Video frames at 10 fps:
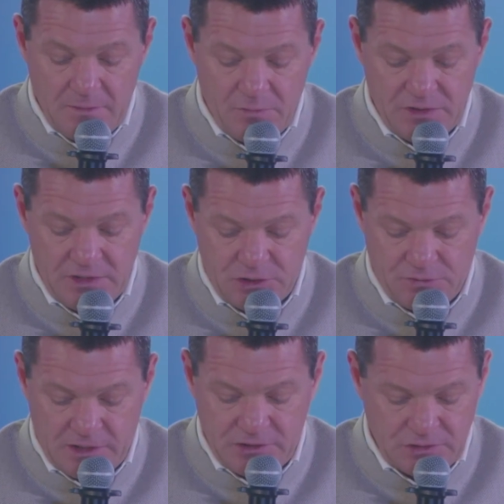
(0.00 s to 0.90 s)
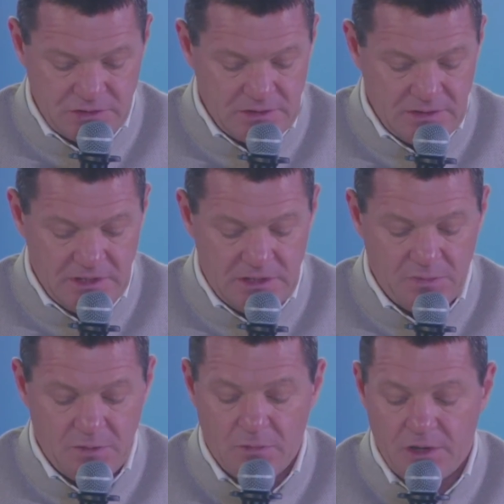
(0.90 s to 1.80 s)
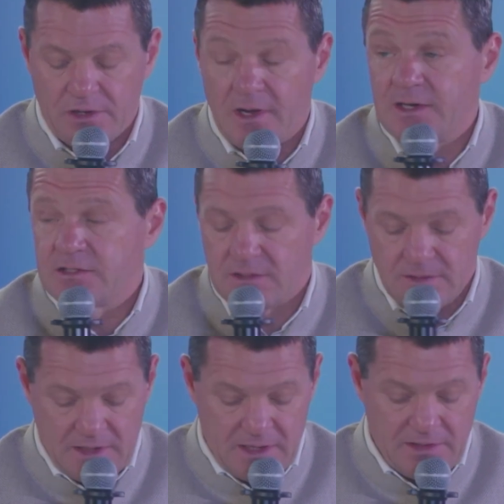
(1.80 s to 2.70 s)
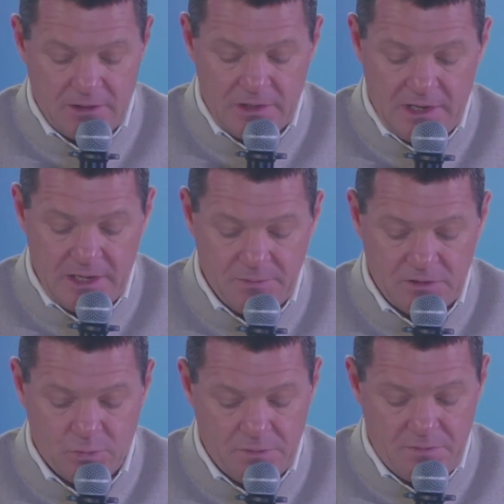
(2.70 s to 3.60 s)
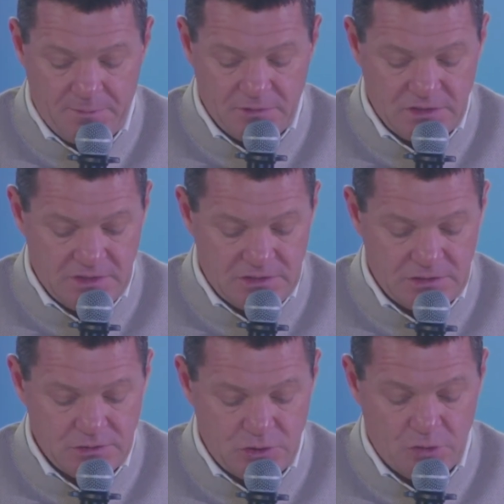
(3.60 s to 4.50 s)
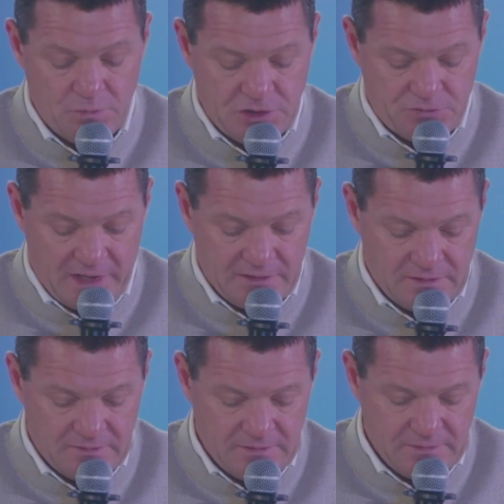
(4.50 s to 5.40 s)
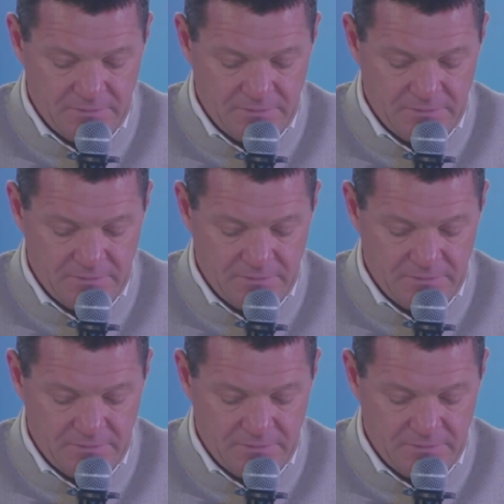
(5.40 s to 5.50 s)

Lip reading: but these structures need to be modernized and their alignment with members' needs should be strengthened.